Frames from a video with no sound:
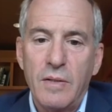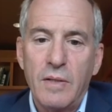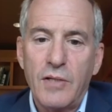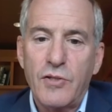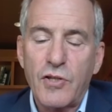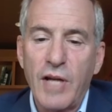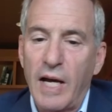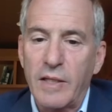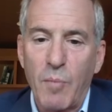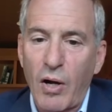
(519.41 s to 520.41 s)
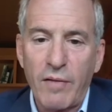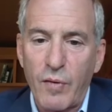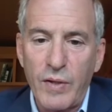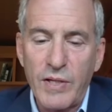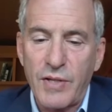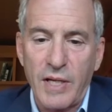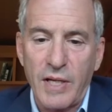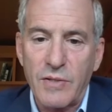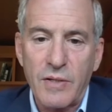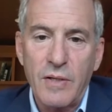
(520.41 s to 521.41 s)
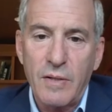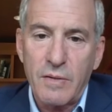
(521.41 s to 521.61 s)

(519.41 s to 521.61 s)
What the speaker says: It's just not. The market for these things,